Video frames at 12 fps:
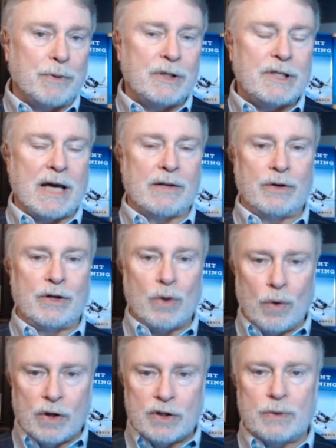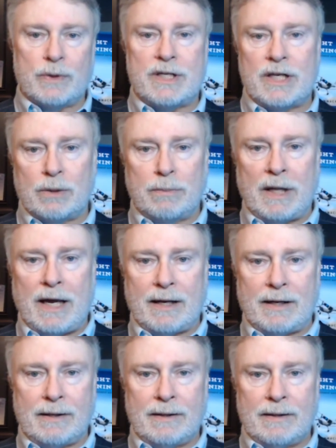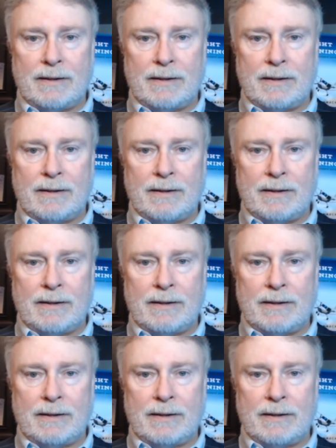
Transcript: put together your strategic plan.